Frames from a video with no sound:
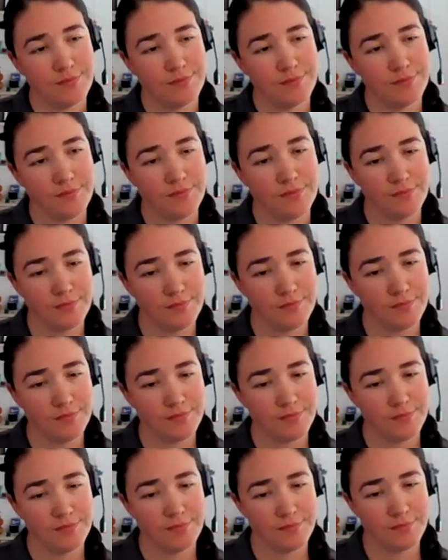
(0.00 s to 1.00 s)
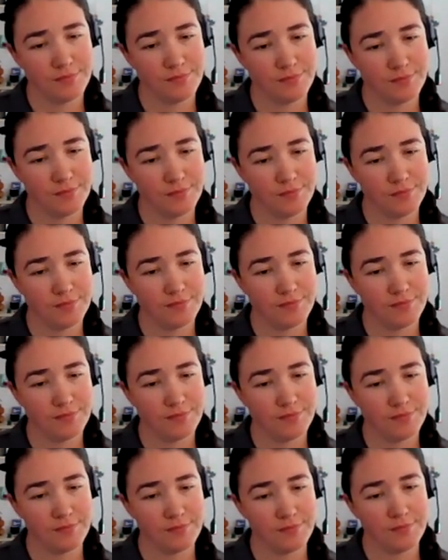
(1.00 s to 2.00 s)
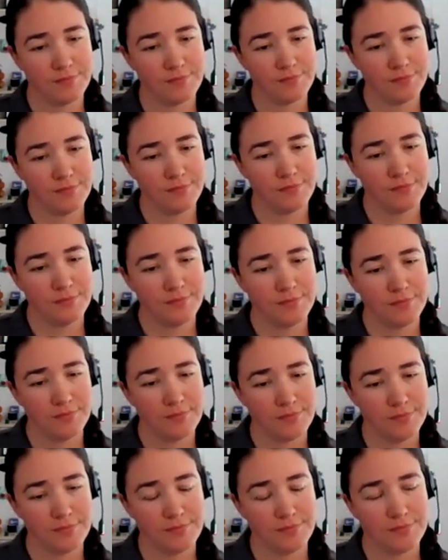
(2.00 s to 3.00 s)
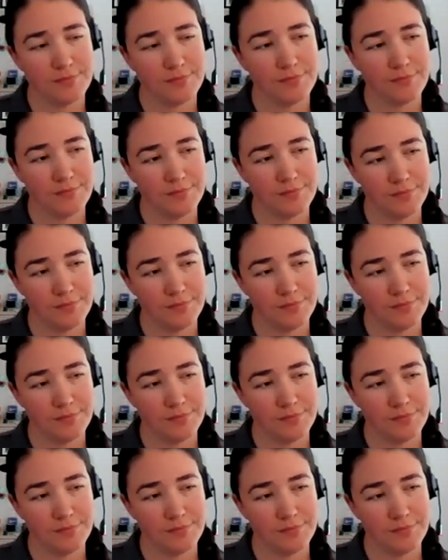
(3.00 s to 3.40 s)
This person isn't speaking.